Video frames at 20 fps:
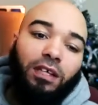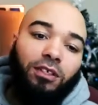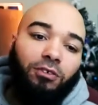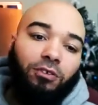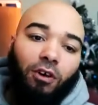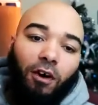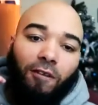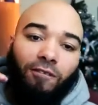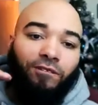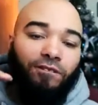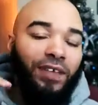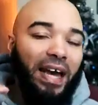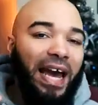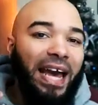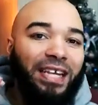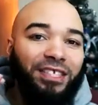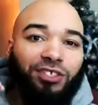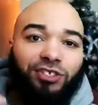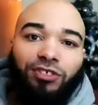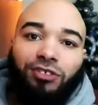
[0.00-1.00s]
you know,
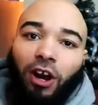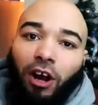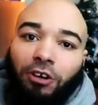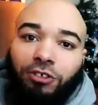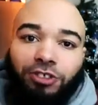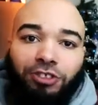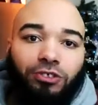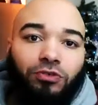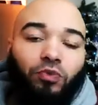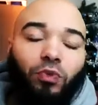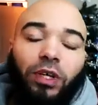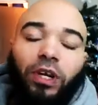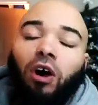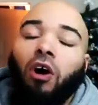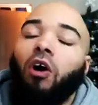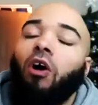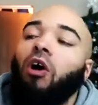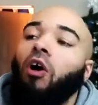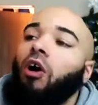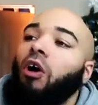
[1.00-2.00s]
fast starts you with
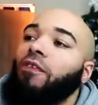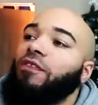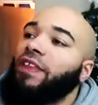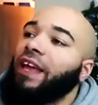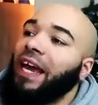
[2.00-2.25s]
all